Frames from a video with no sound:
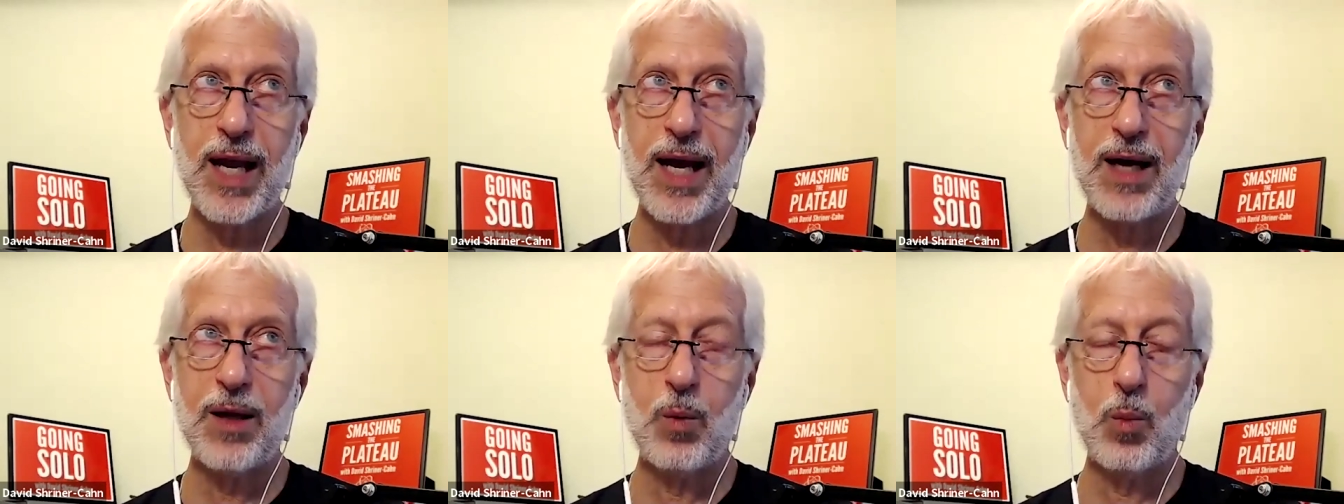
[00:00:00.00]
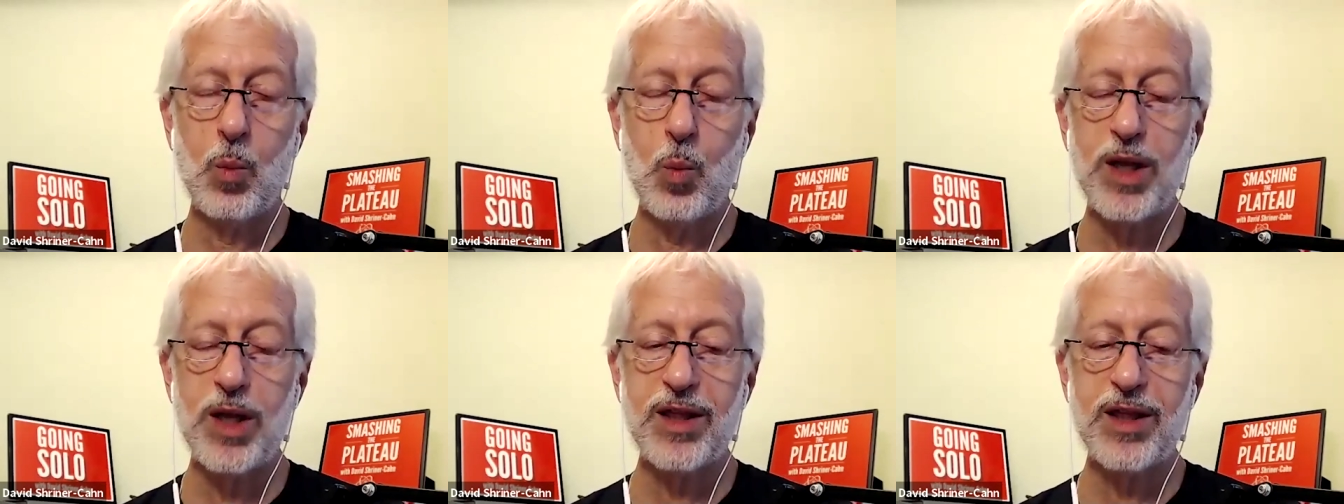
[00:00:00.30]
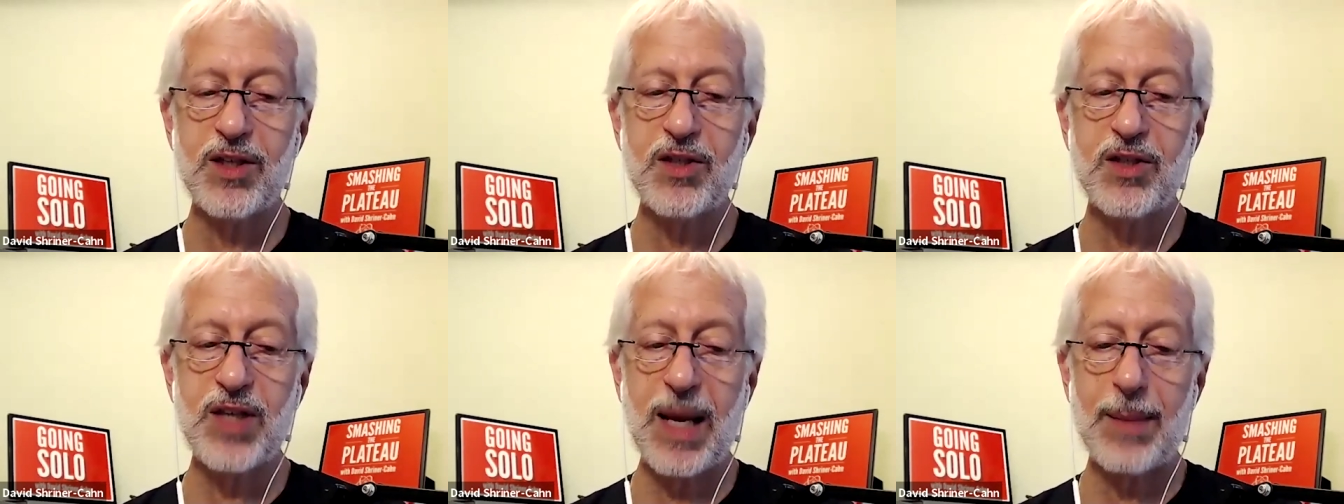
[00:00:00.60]
out what the
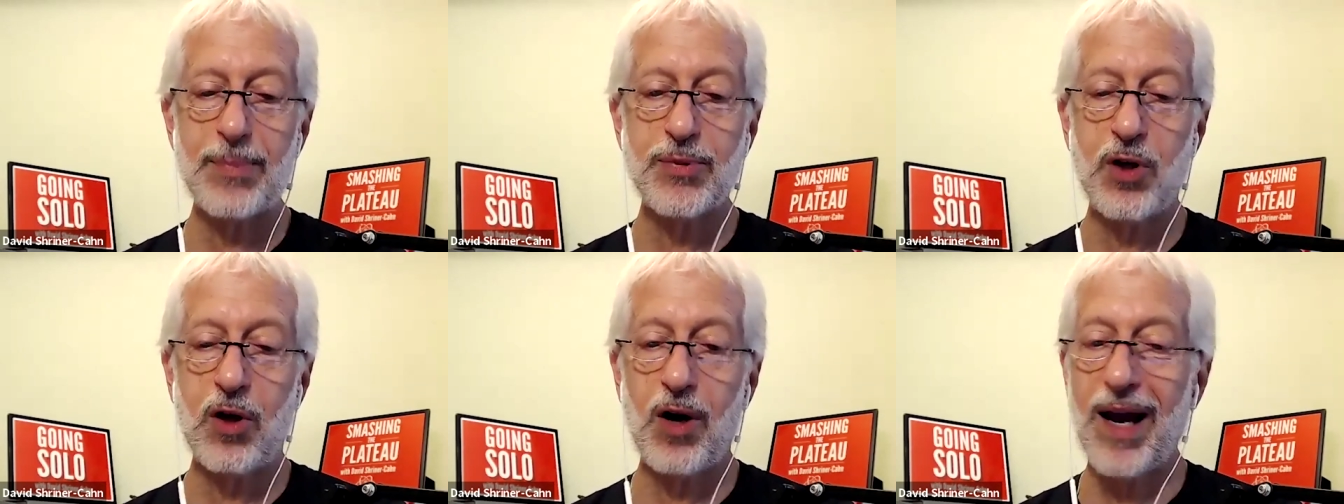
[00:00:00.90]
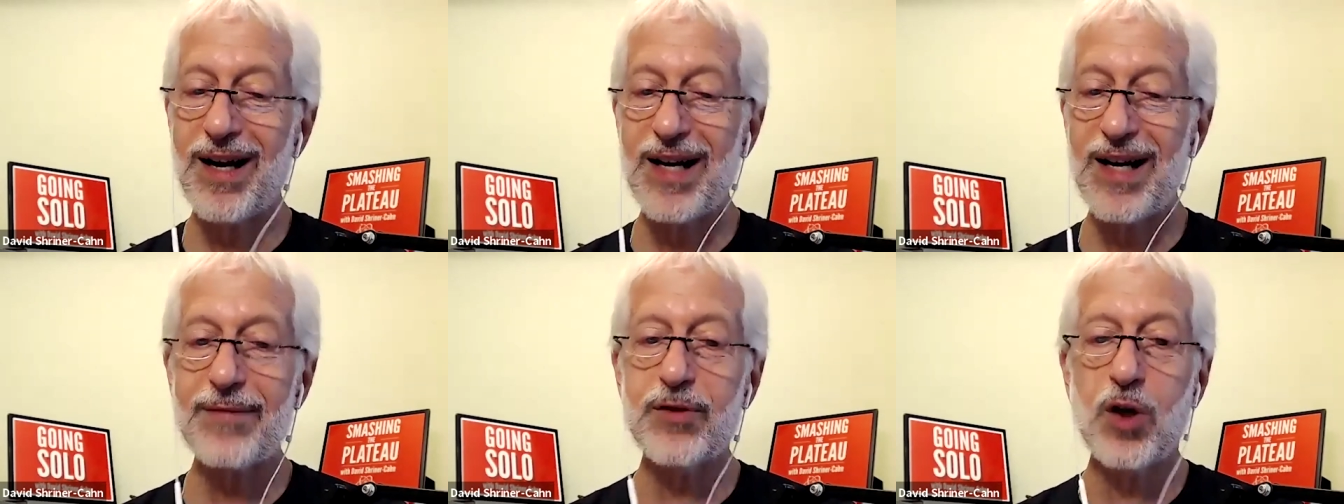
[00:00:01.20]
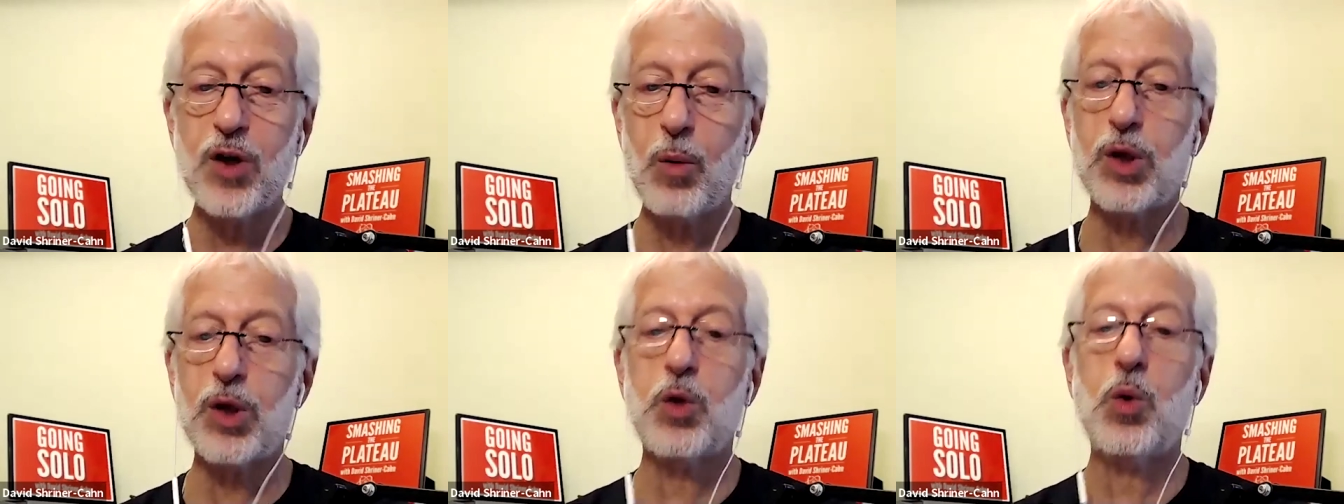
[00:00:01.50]
steps are i don't even
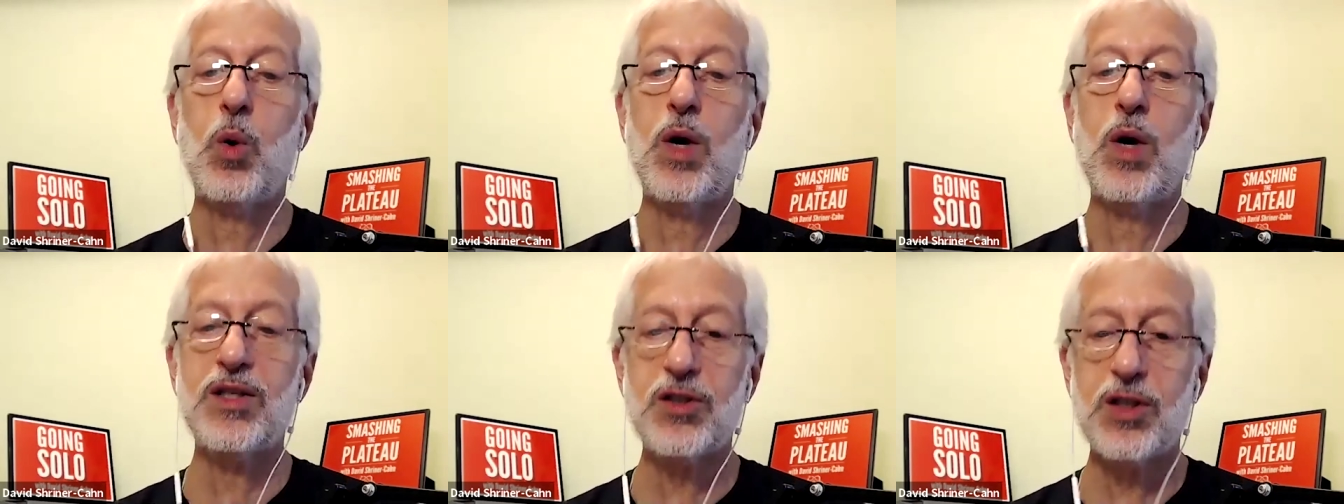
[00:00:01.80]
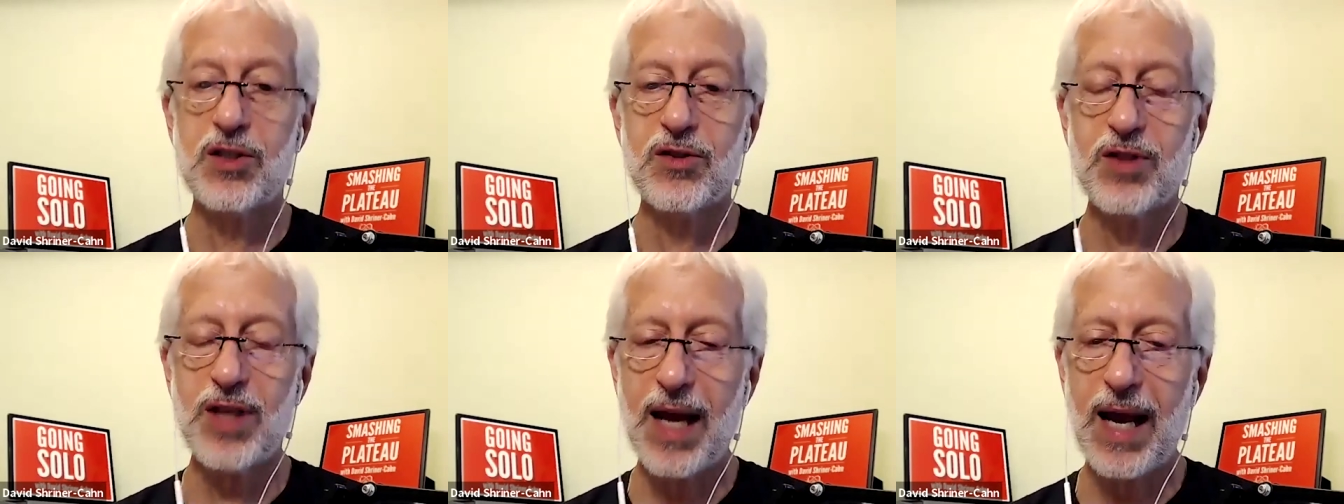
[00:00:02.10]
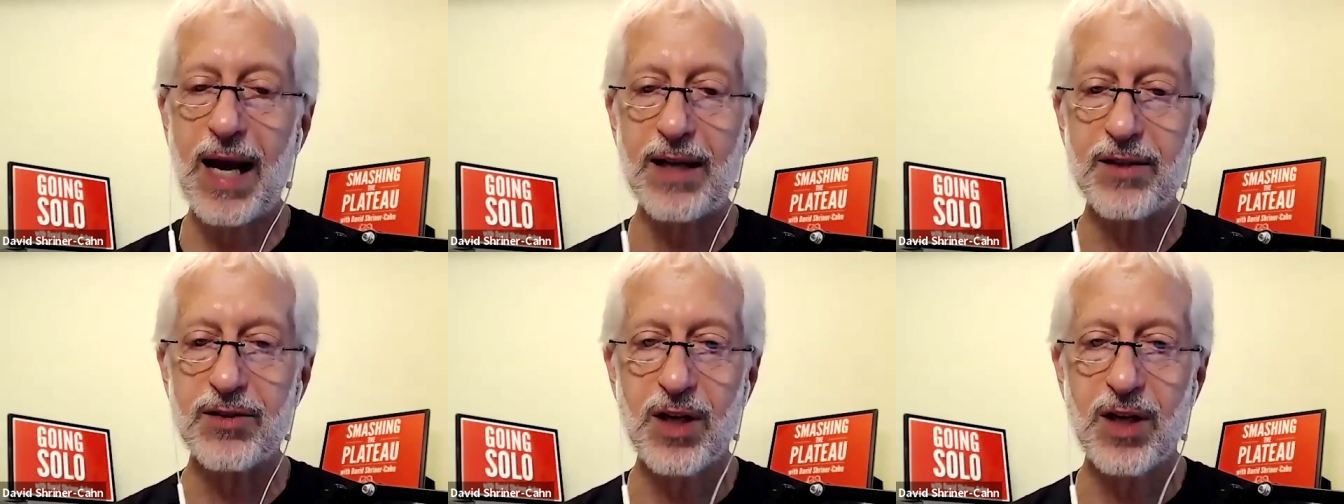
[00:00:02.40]
know what questions to
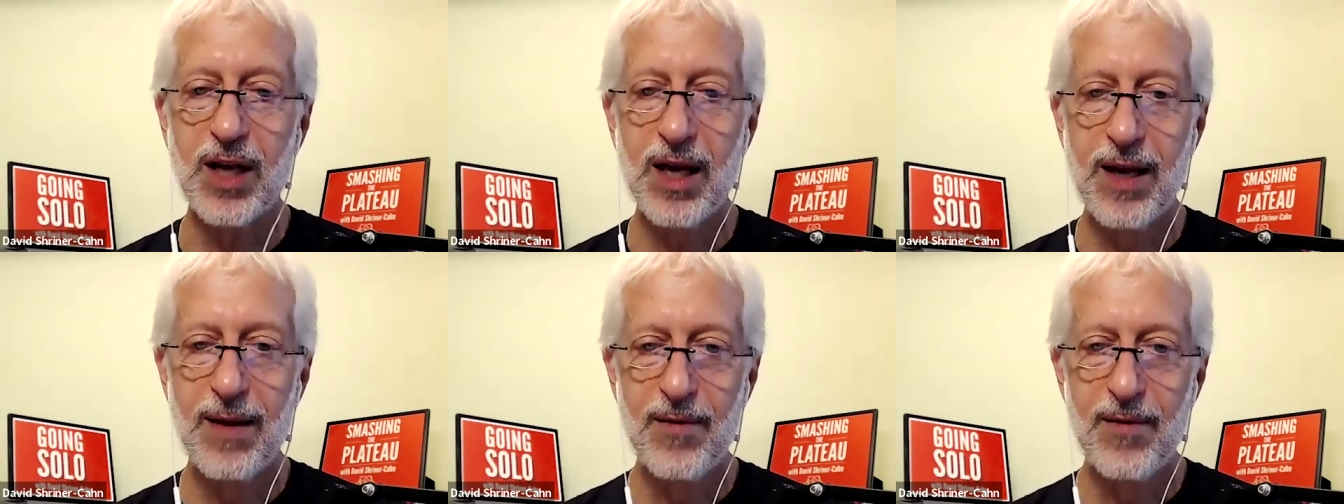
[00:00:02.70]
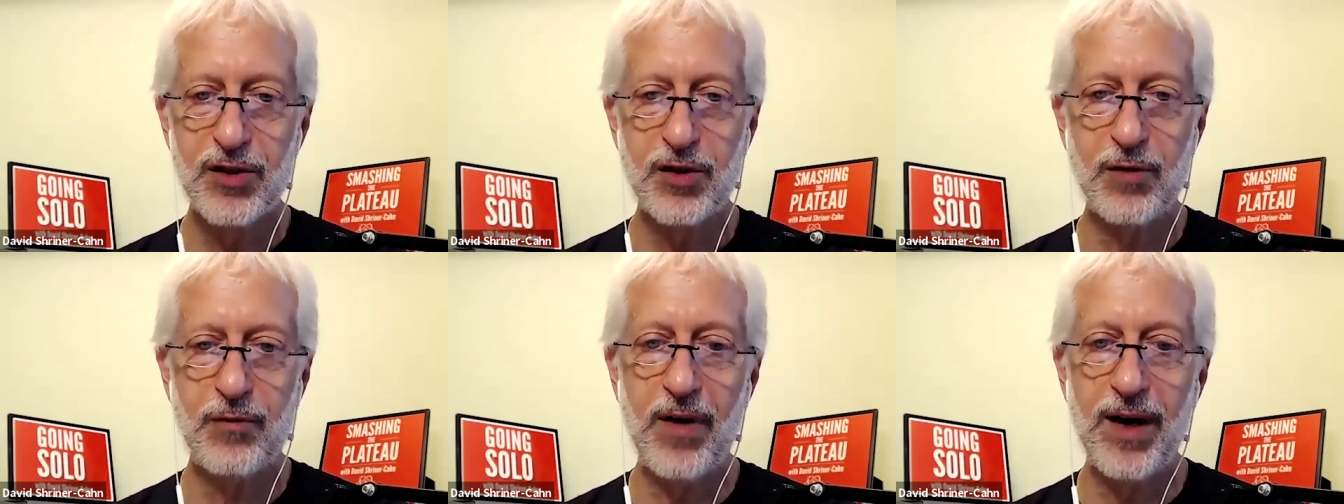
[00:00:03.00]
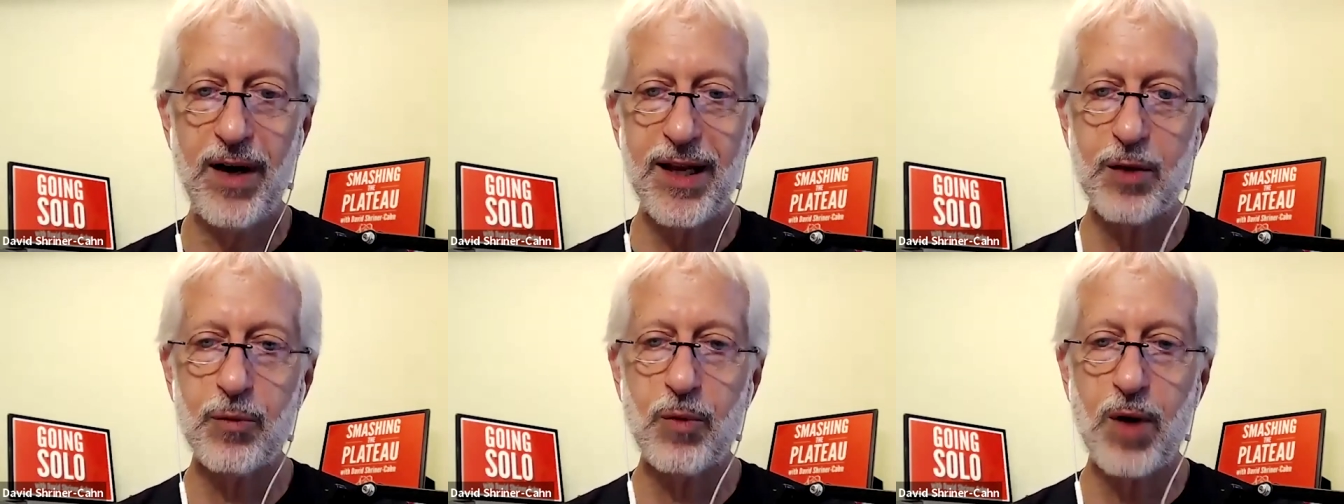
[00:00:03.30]
ask so
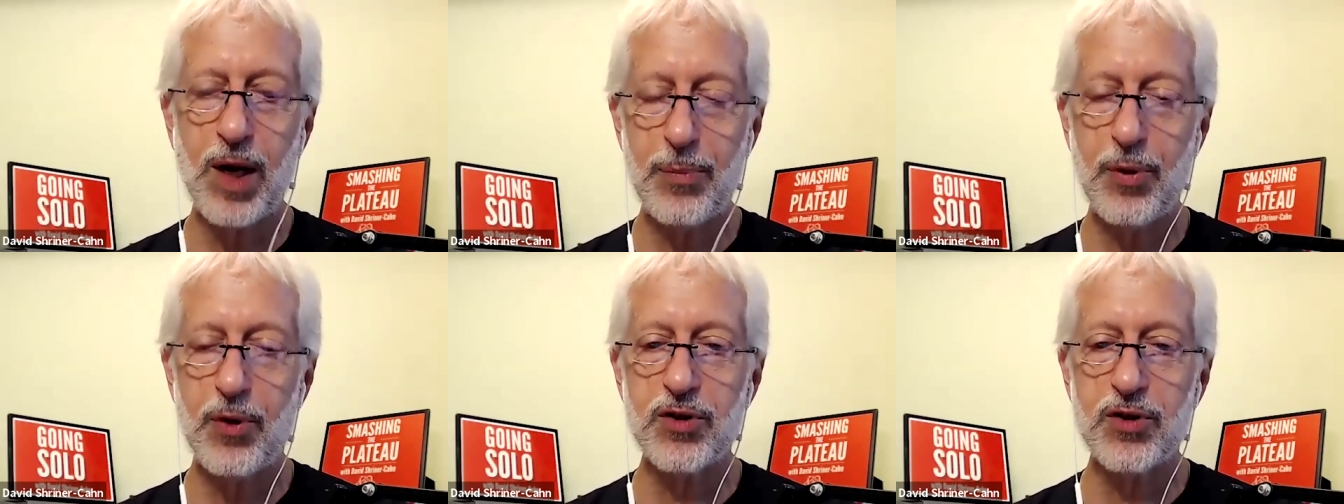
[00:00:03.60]
finding the right mm-hmm.